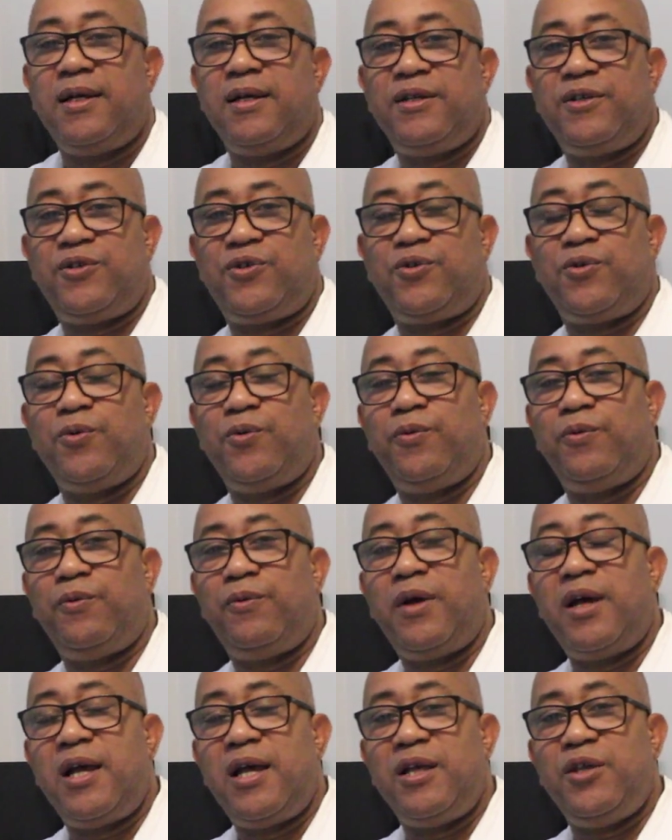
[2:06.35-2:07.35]
So
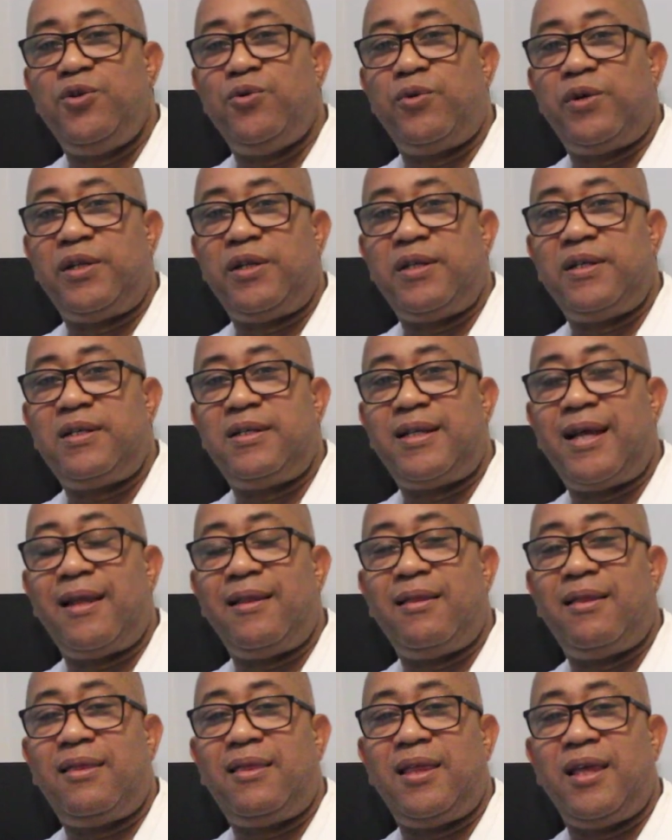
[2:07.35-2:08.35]
you
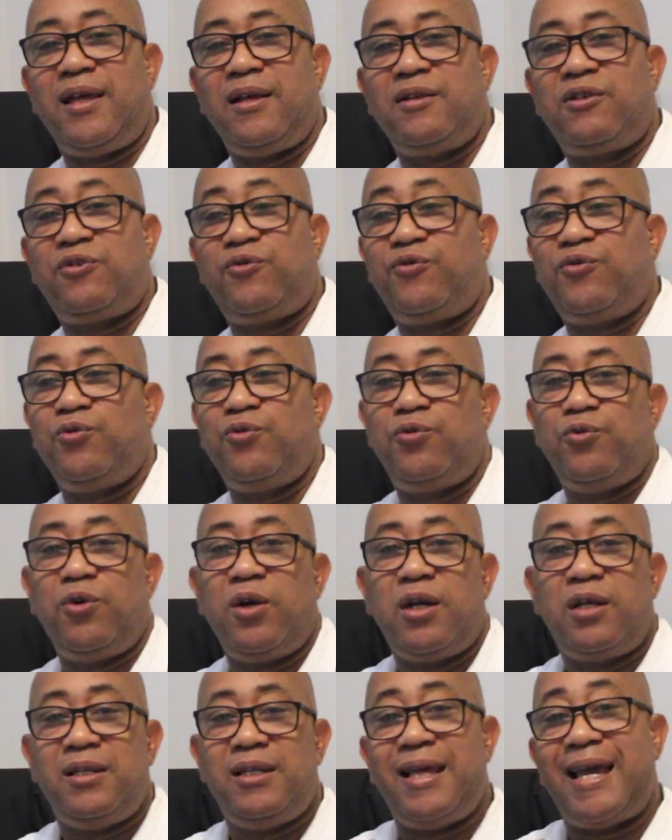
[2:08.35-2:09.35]
understand things through
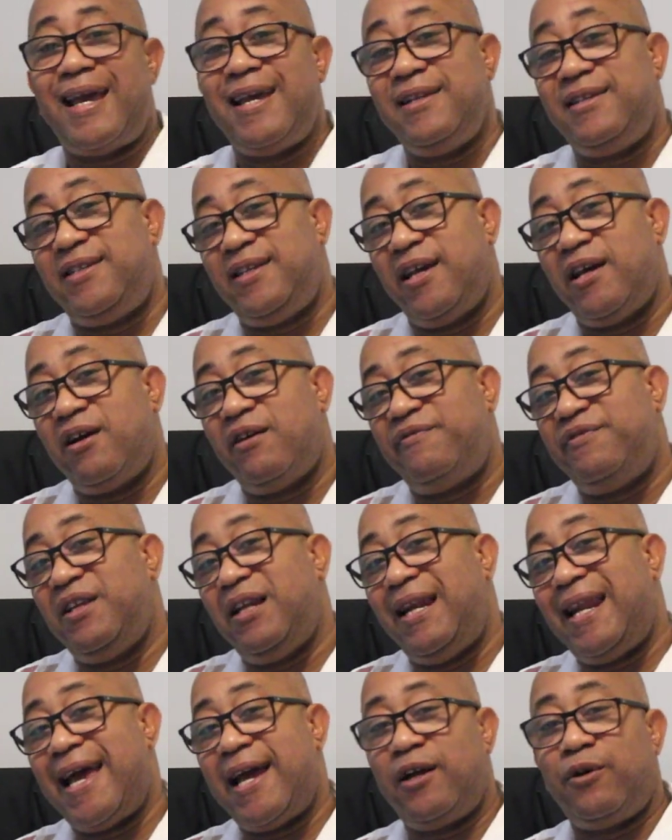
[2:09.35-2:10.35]
the idea of the
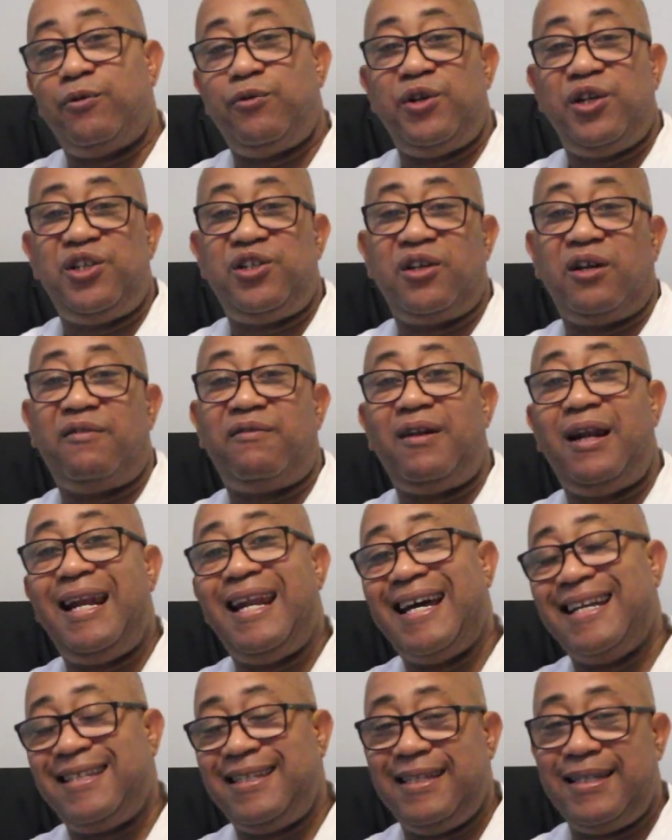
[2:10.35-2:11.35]
language of
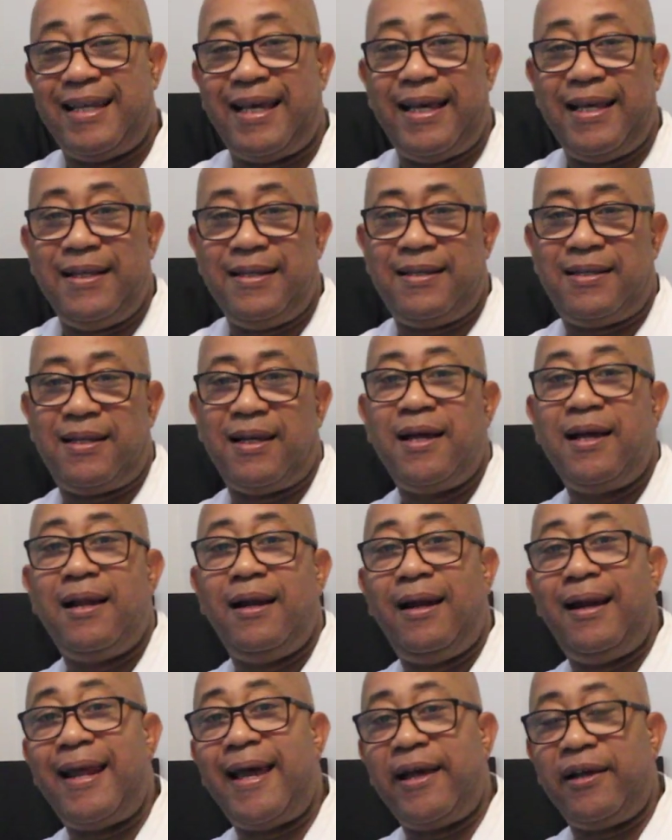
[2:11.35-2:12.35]
Latinized
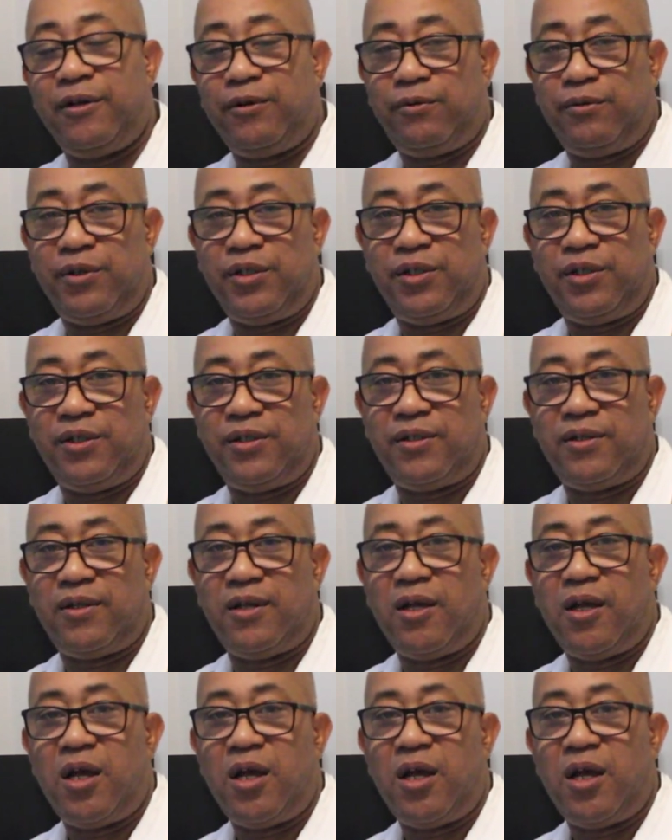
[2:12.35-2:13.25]
languages.